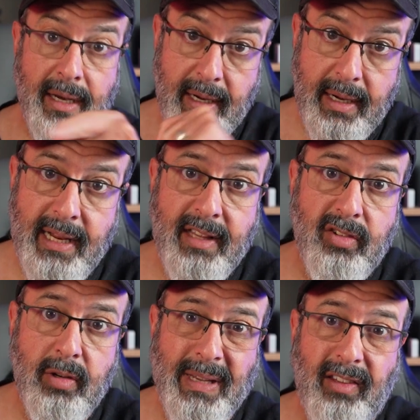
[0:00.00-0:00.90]
needs
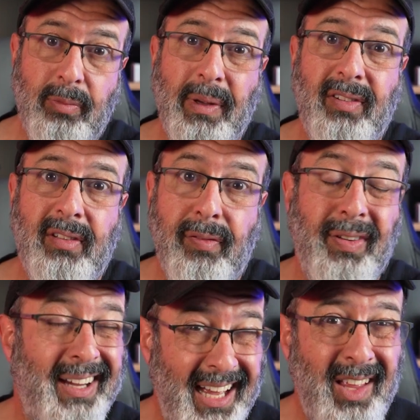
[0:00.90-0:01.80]
to be
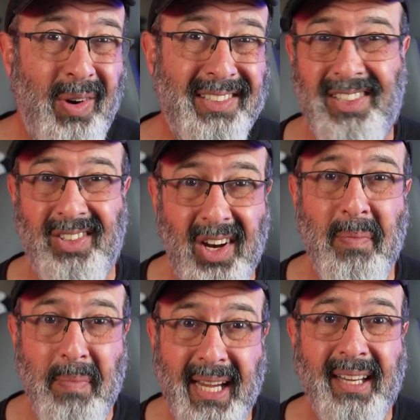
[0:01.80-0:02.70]
specific, otherwise it's going to
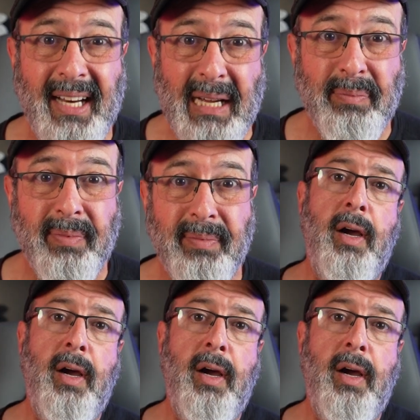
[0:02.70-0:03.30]
make it up.